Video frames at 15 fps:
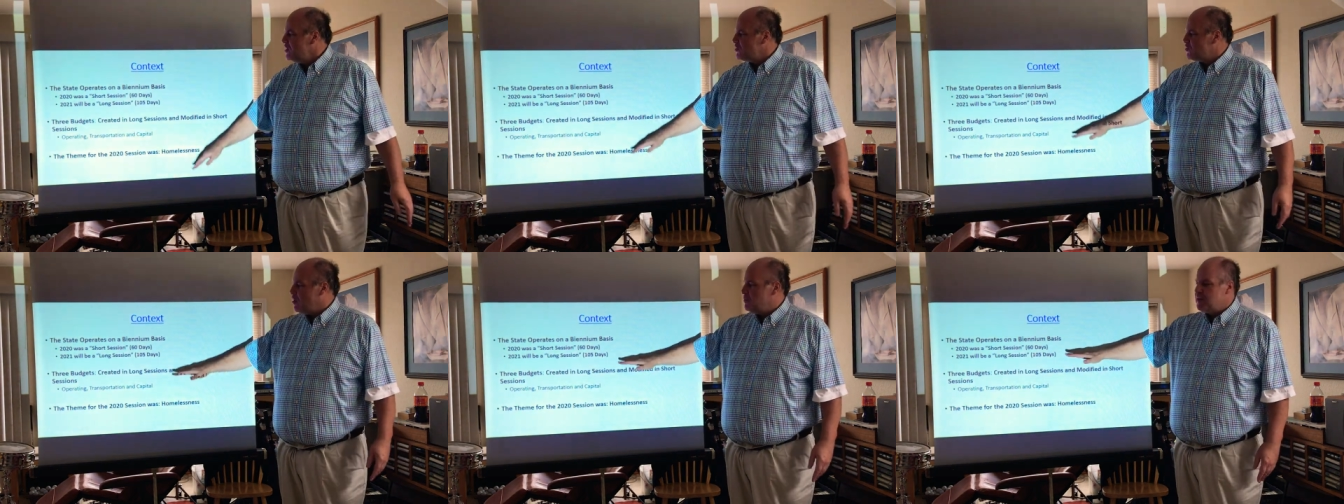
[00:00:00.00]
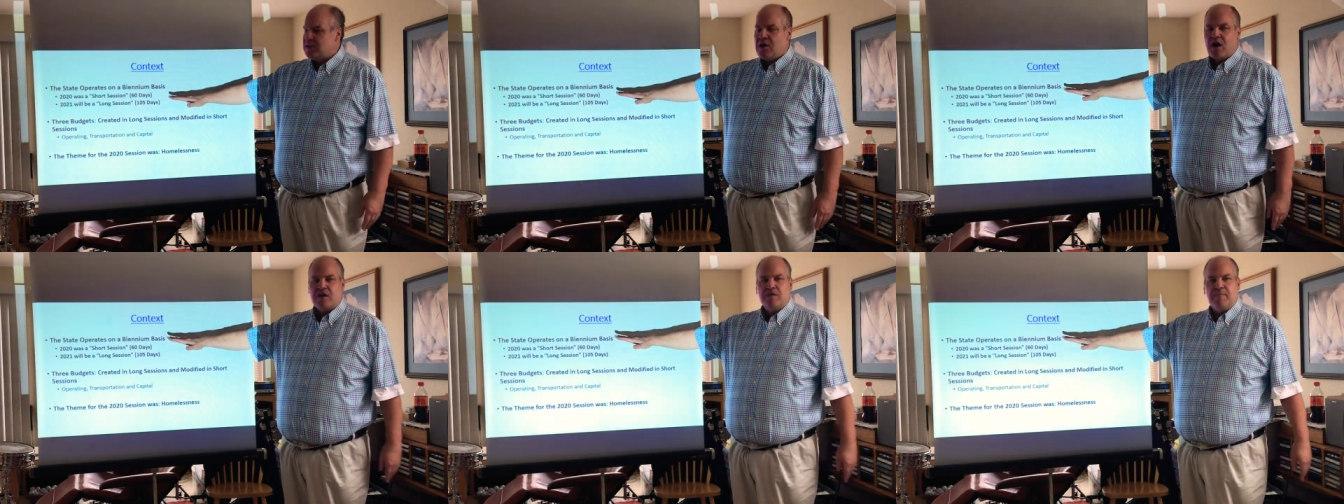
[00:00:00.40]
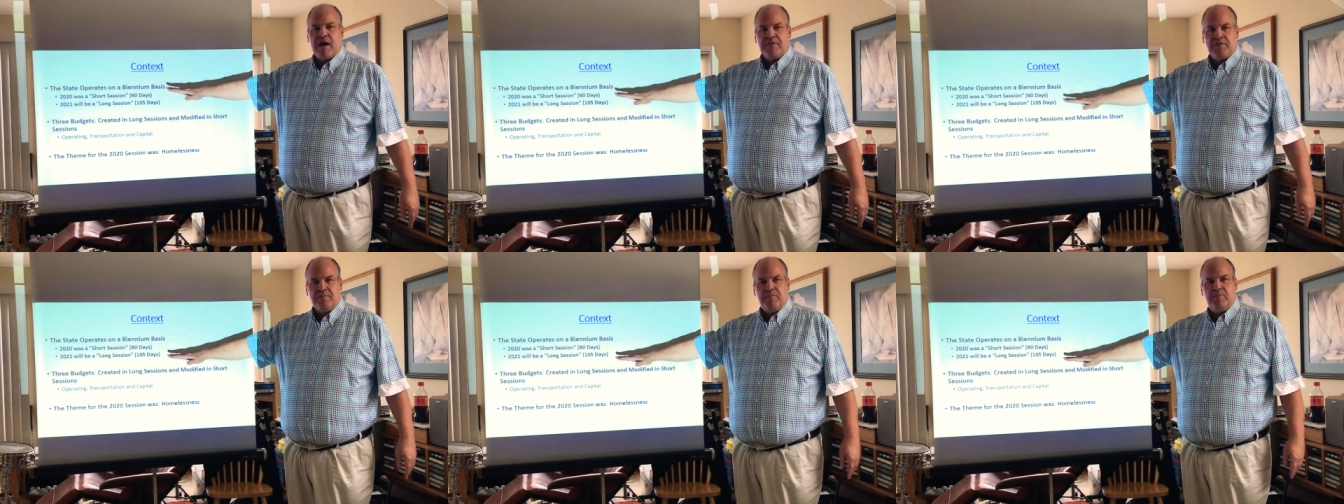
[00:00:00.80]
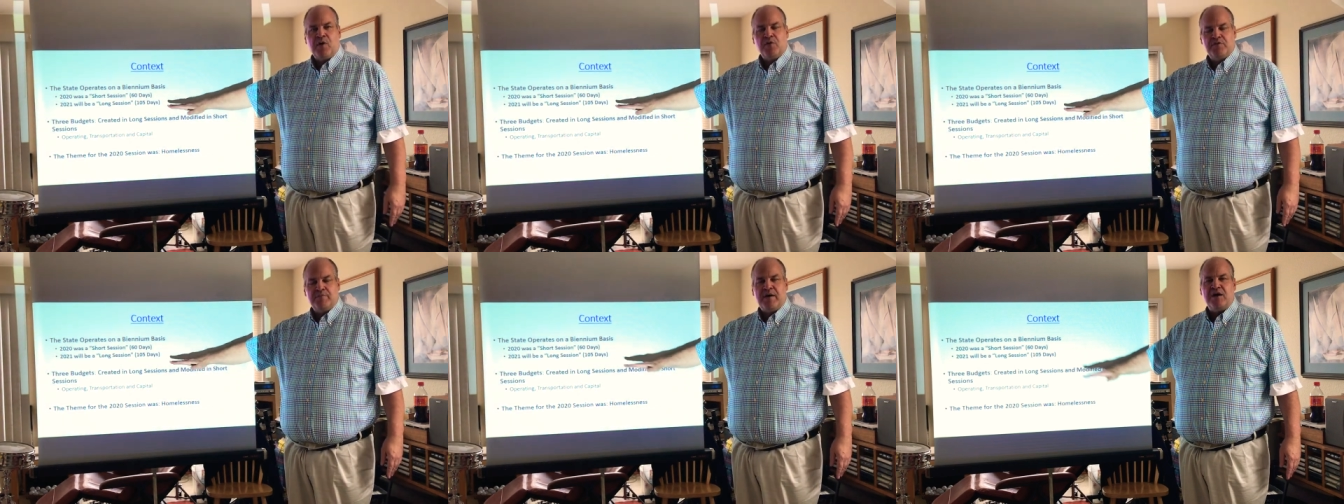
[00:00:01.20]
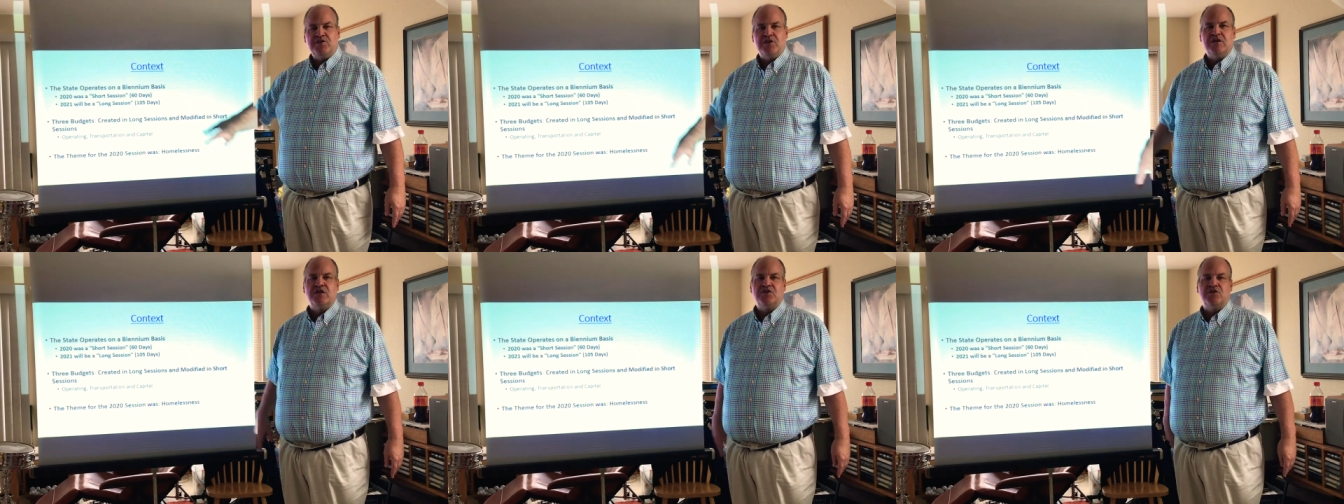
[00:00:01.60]
So I'll be talking about both
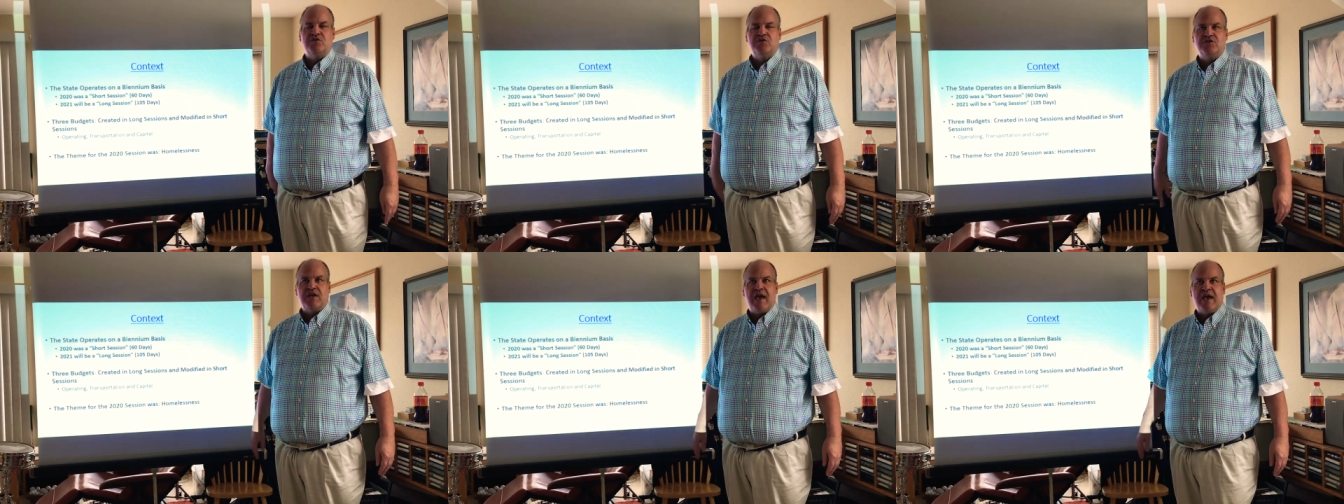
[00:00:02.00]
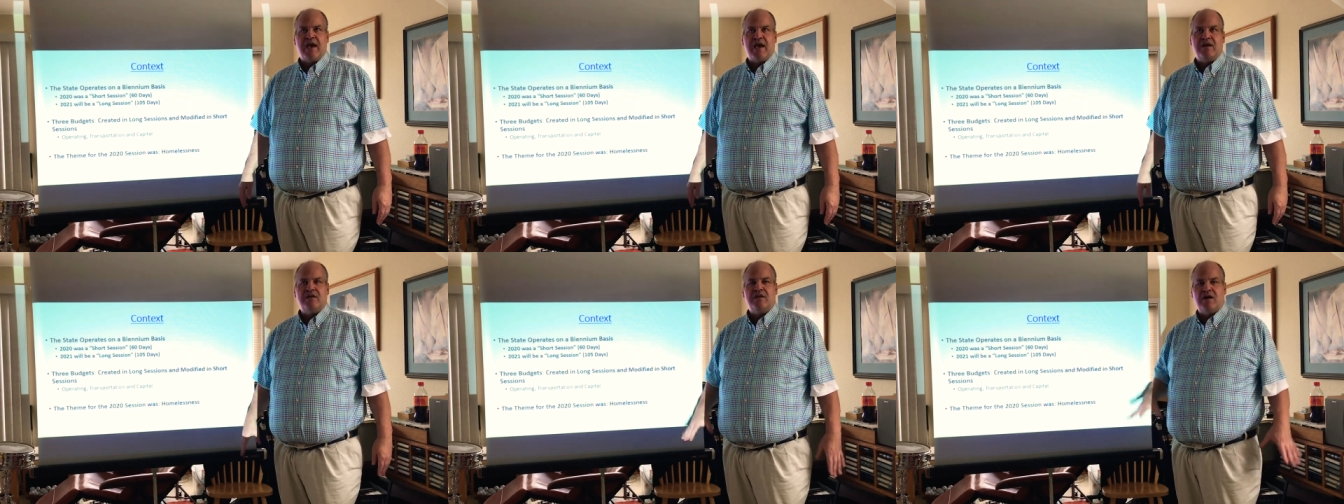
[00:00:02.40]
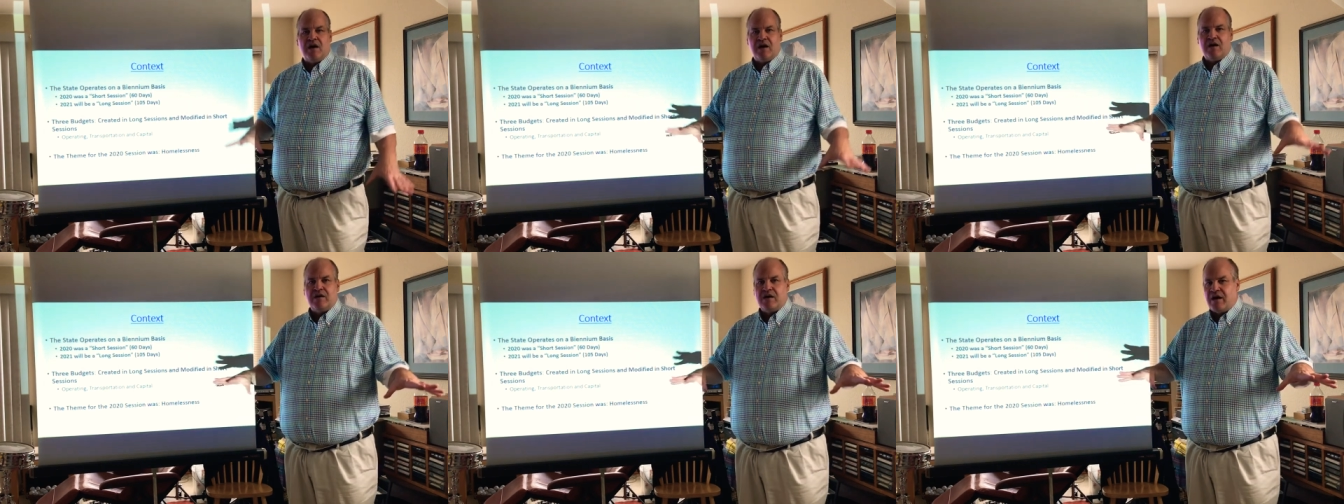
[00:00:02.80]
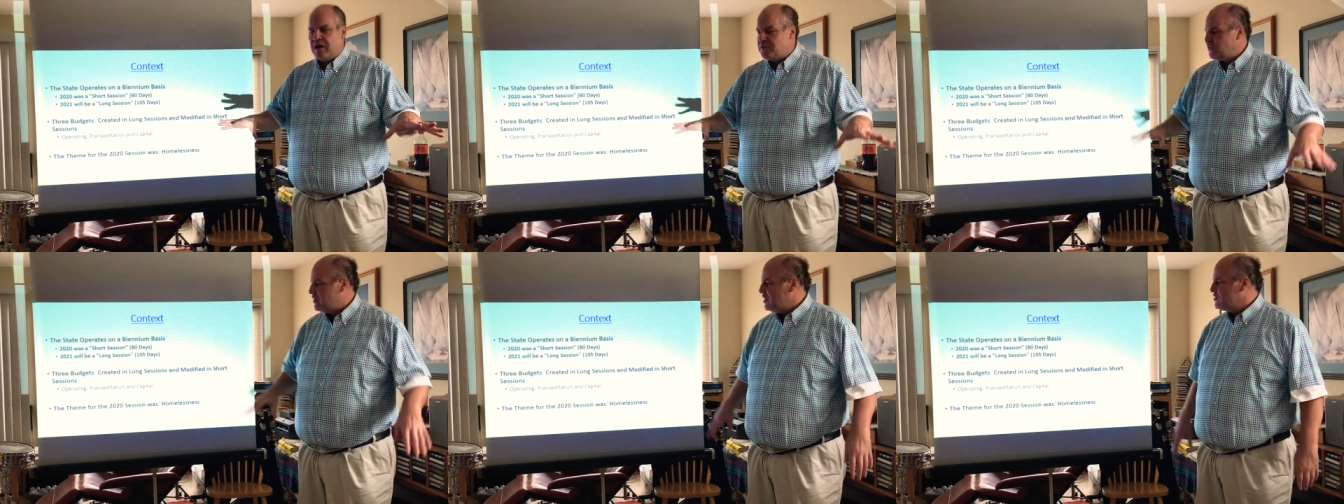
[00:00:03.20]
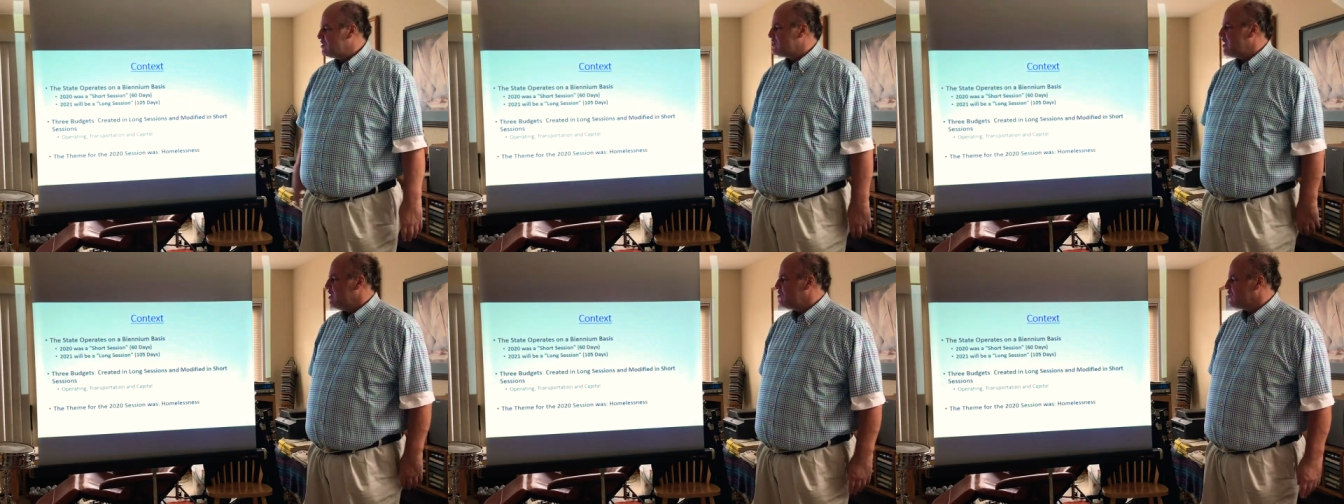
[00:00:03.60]
budget issues and other
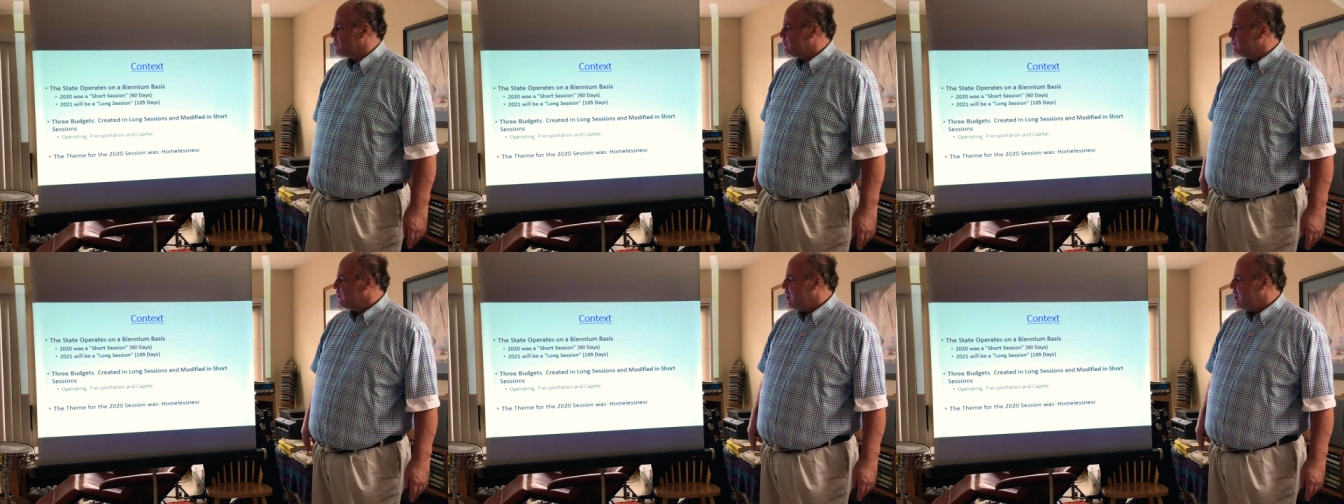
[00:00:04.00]
legislation.